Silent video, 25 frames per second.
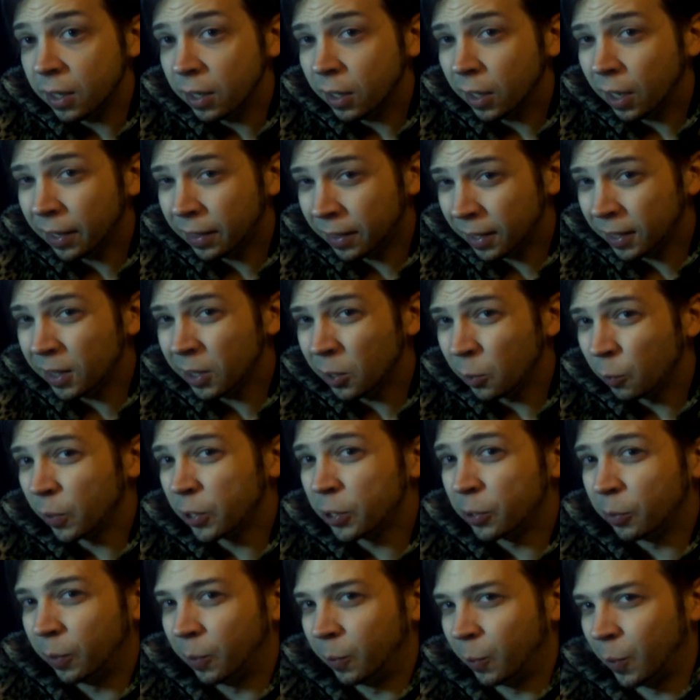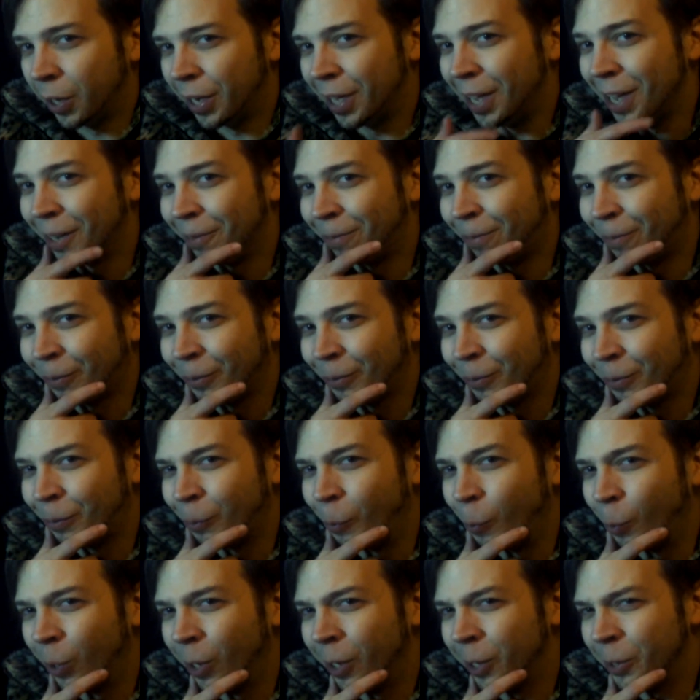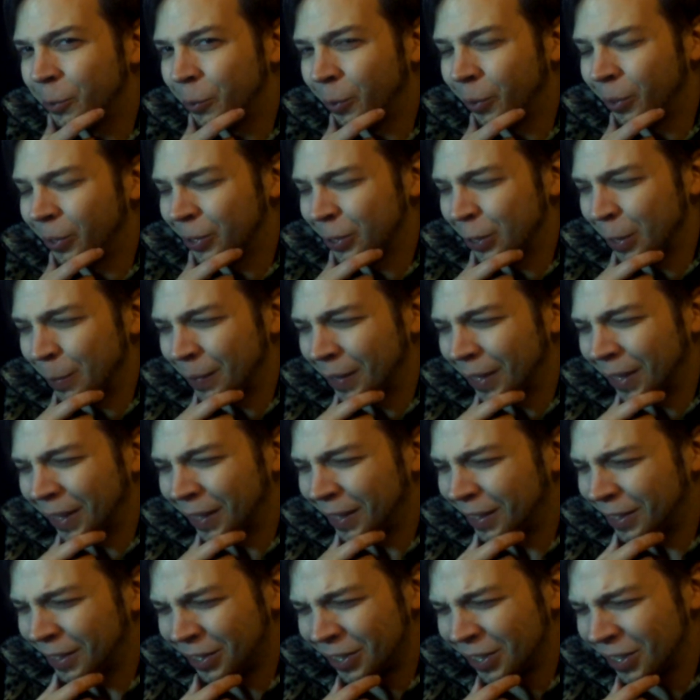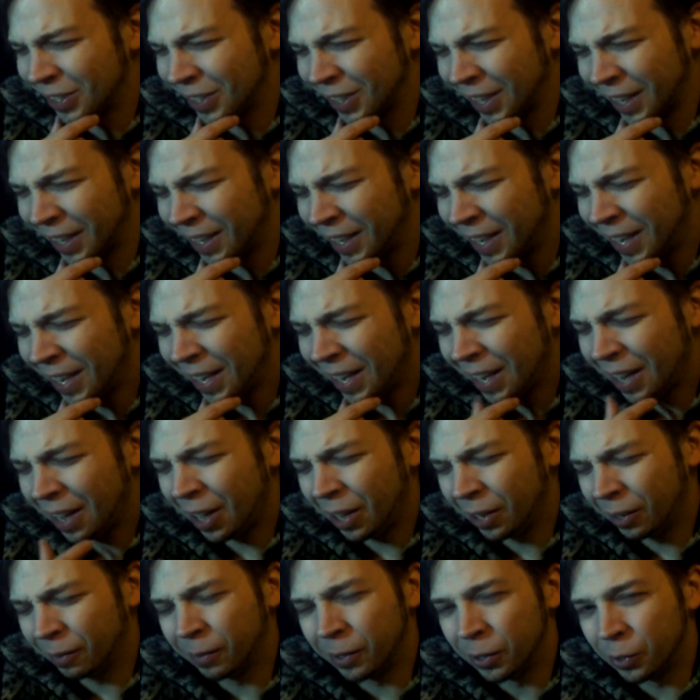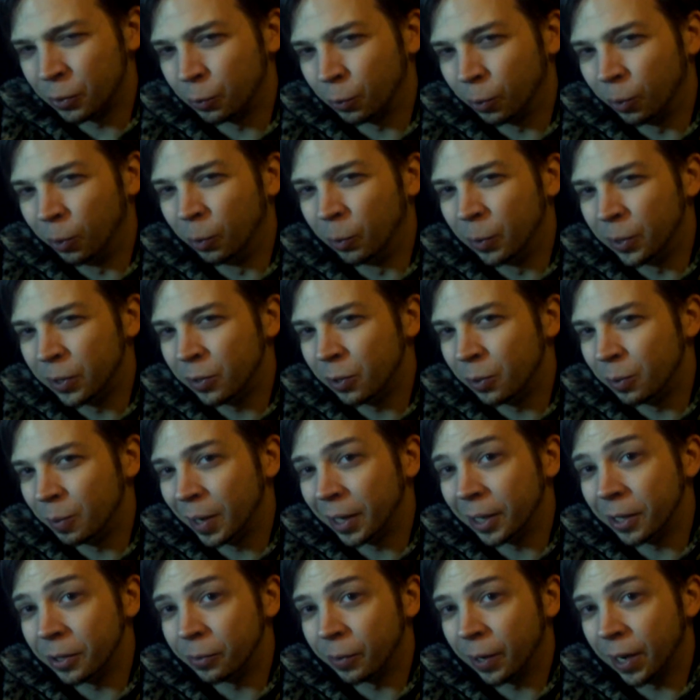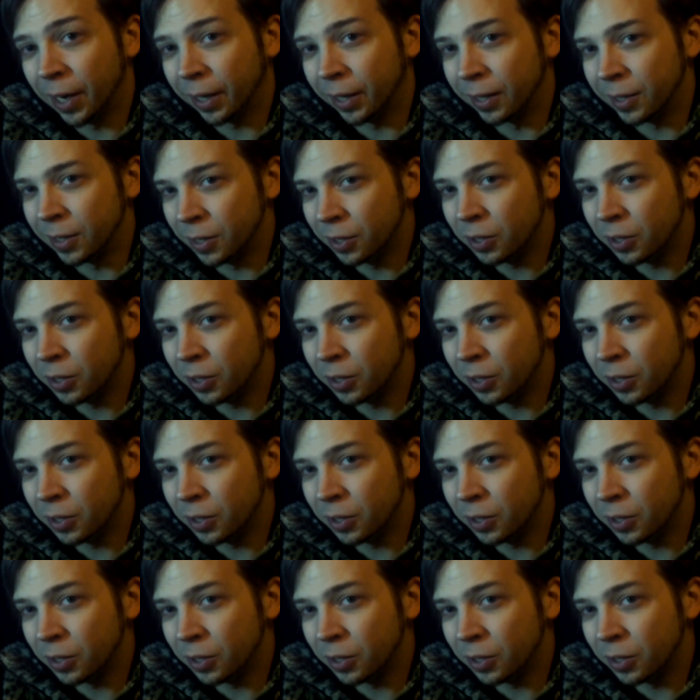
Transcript: I think the original one had 400 or something, and it's just like out of control with too many dragons.